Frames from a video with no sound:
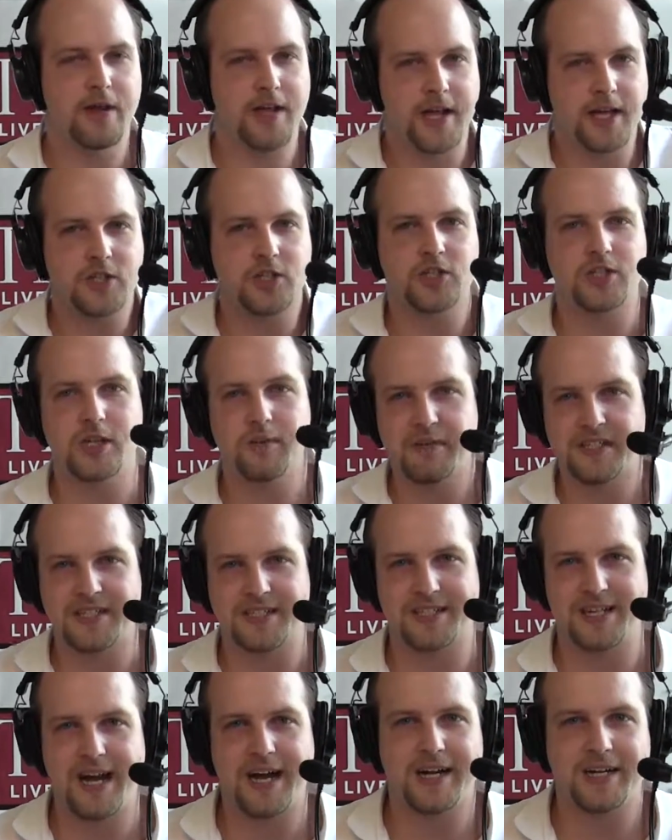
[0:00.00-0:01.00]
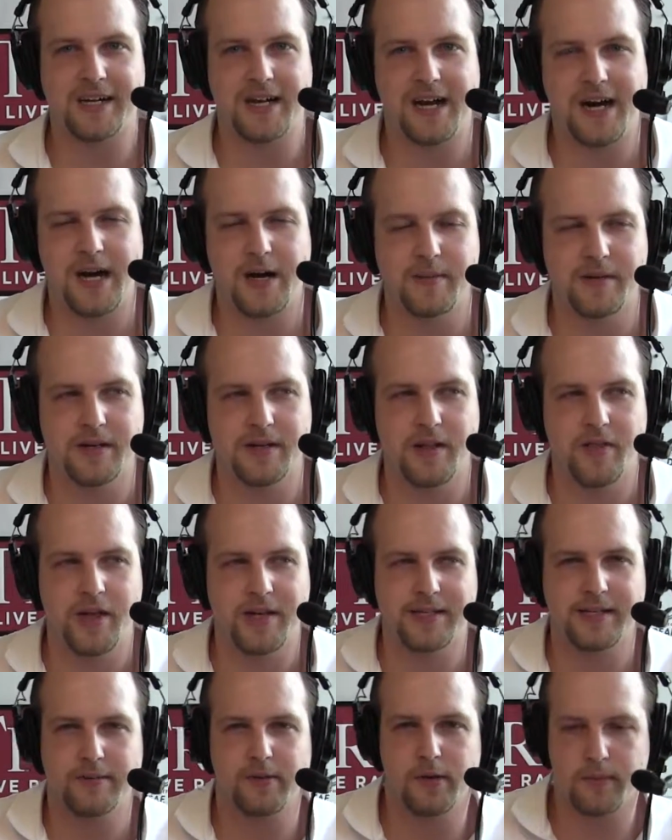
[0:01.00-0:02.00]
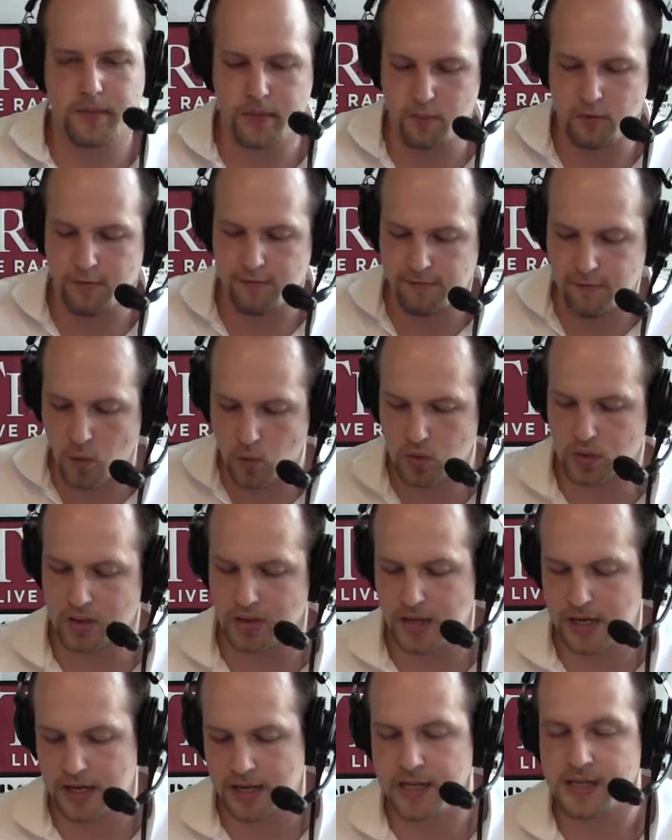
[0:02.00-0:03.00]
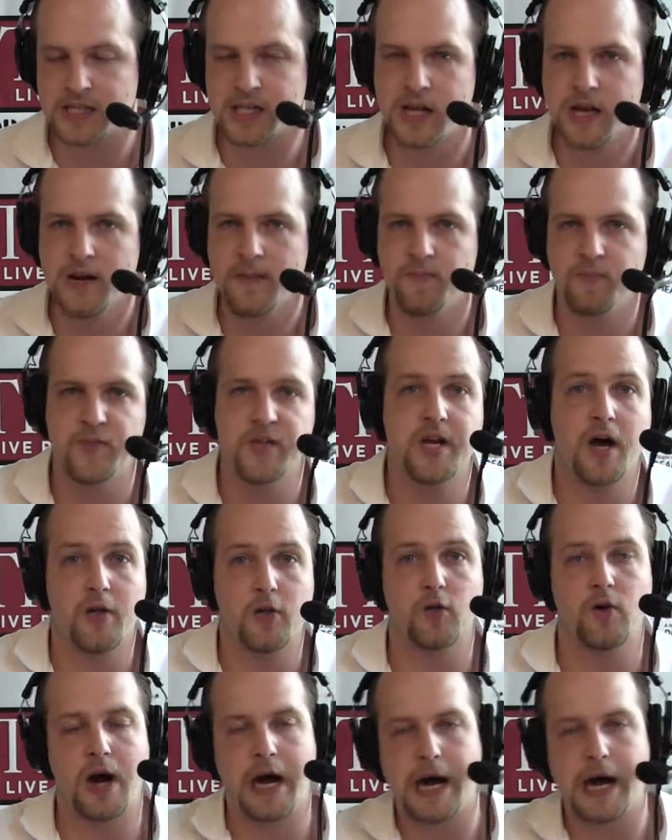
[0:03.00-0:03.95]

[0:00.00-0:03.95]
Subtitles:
Interesting, because it's not common that WWE would vocalize the other